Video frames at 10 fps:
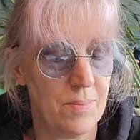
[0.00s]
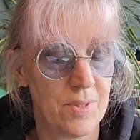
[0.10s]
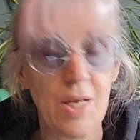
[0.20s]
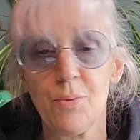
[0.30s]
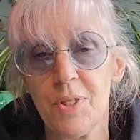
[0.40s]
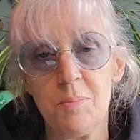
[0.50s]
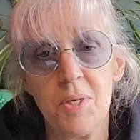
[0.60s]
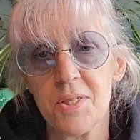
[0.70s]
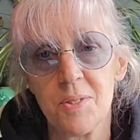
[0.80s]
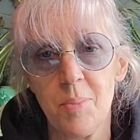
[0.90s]
I really
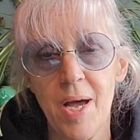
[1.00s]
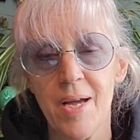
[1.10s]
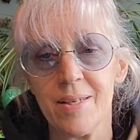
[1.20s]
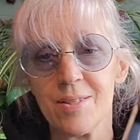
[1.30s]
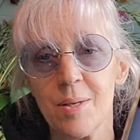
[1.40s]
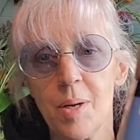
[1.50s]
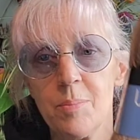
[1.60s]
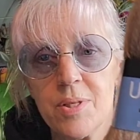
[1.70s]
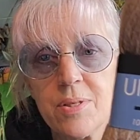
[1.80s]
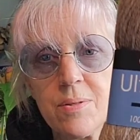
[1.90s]
miss the bags. I
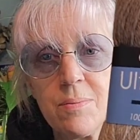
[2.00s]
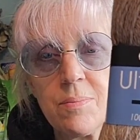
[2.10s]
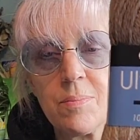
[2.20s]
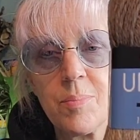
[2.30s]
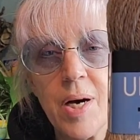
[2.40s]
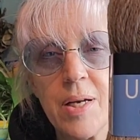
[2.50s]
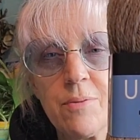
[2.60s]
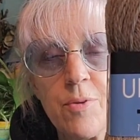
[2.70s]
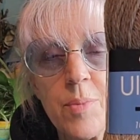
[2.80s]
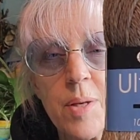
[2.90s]
miss buying
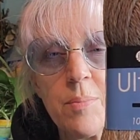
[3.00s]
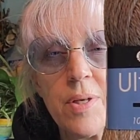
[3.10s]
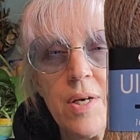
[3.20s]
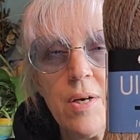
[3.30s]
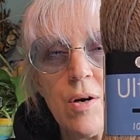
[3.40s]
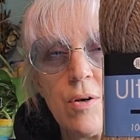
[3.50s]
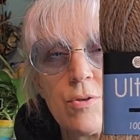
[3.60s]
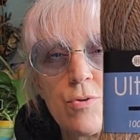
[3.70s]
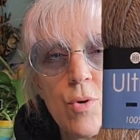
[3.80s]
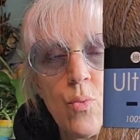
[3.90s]
from them.
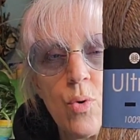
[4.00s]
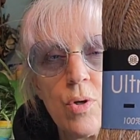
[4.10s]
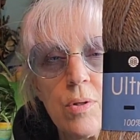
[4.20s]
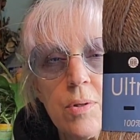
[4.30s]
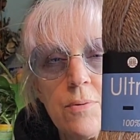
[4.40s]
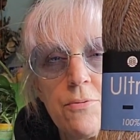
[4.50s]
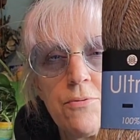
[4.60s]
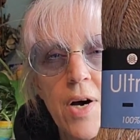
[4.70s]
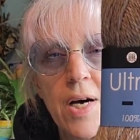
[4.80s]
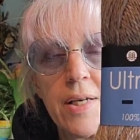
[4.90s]
Ultra Wool
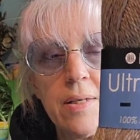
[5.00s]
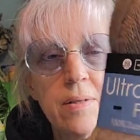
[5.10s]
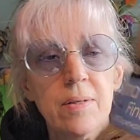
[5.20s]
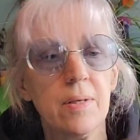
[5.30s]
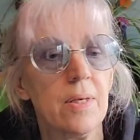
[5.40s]
Fine.